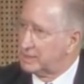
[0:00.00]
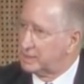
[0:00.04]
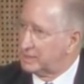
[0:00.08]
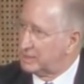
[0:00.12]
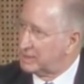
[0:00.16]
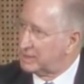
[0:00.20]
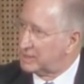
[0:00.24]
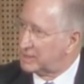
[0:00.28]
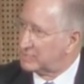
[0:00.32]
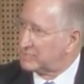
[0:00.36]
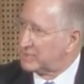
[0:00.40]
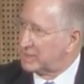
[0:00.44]

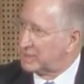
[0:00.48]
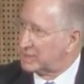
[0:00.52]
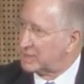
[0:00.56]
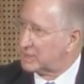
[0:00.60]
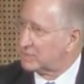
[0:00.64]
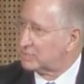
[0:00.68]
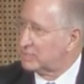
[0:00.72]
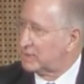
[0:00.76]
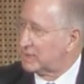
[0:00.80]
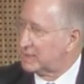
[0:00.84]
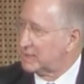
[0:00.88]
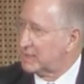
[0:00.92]

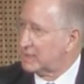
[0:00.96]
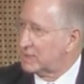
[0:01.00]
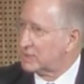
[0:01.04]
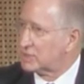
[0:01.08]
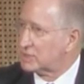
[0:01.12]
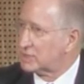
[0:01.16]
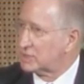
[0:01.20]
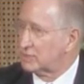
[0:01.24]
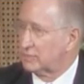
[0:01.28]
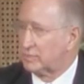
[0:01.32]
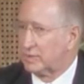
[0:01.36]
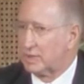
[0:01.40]

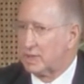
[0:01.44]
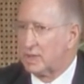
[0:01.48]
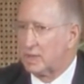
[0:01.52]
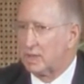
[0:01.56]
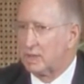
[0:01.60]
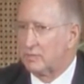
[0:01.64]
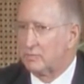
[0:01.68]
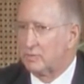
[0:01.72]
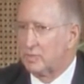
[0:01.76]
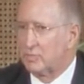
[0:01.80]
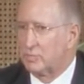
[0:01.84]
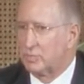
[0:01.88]
expectations, if you
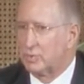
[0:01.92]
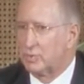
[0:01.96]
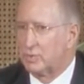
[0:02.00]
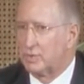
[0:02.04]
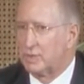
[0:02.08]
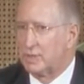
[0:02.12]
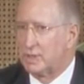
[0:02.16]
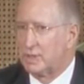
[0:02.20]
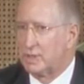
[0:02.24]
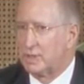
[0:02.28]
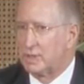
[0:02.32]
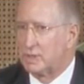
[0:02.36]
like, of
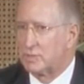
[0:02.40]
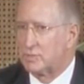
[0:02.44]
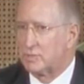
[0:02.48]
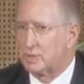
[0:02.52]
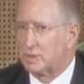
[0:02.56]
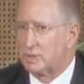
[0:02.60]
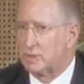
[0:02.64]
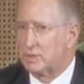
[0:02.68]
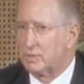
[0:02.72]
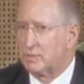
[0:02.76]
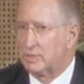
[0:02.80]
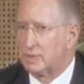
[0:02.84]
employees
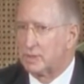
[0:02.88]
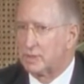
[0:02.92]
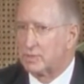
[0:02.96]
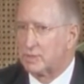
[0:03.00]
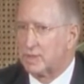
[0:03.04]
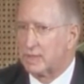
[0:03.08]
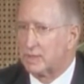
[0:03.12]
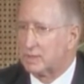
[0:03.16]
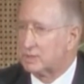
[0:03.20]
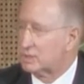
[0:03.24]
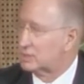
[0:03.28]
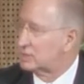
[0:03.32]
wanting to be
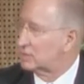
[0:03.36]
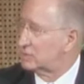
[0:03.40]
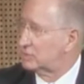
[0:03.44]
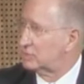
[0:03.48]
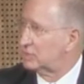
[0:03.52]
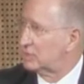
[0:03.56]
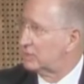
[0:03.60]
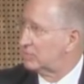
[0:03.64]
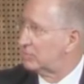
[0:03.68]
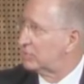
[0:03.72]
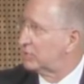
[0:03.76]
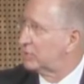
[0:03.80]
attracted to
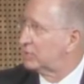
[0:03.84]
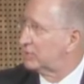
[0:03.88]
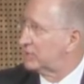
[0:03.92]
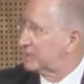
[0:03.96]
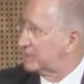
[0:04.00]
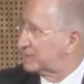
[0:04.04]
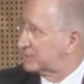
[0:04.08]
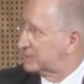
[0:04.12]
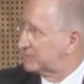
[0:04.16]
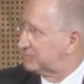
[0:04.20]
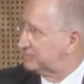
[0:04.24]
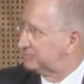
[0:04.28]
good
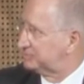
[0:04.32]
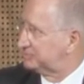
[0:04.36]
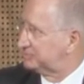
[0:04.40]
employers.